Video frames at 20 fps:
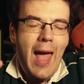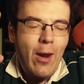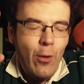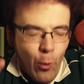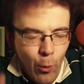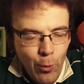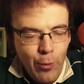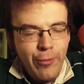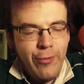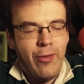And
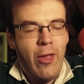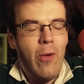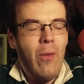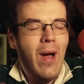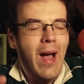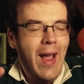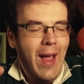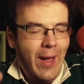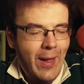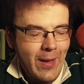also,
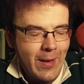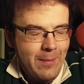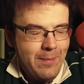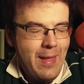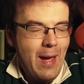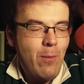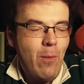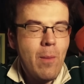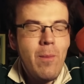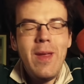I hope
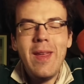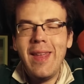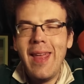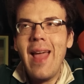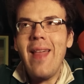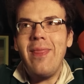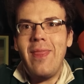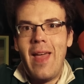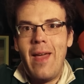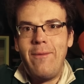that when we
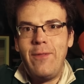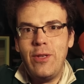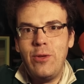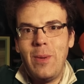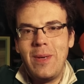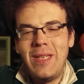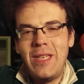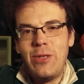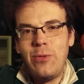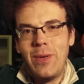get there for
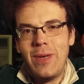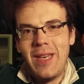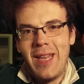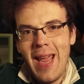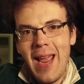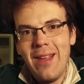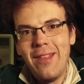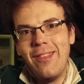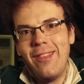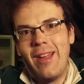
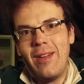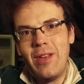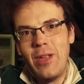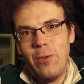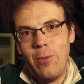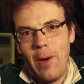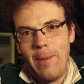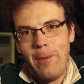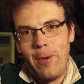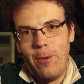2028 Saudi
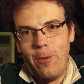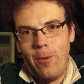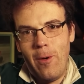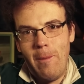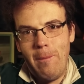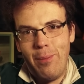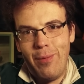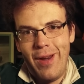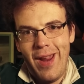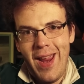Arabian
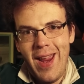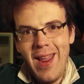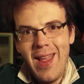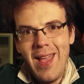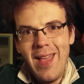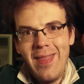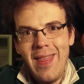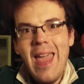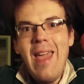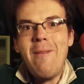Grand Prix,
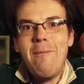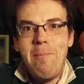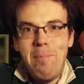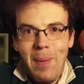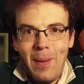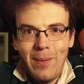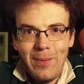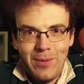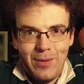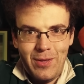they have
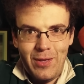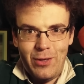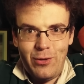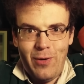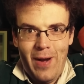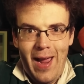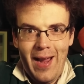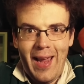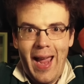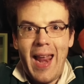built the
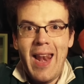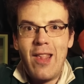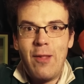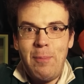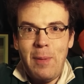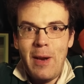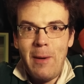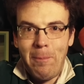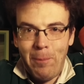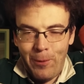track and it's
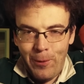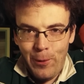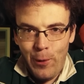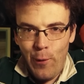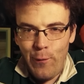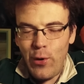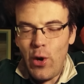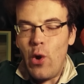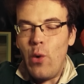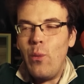been
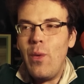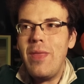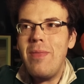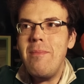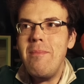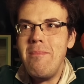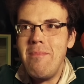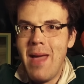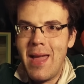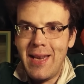approved with
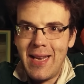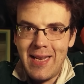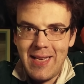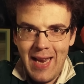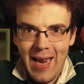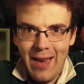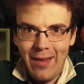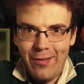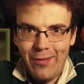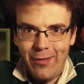many
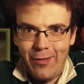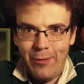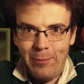days to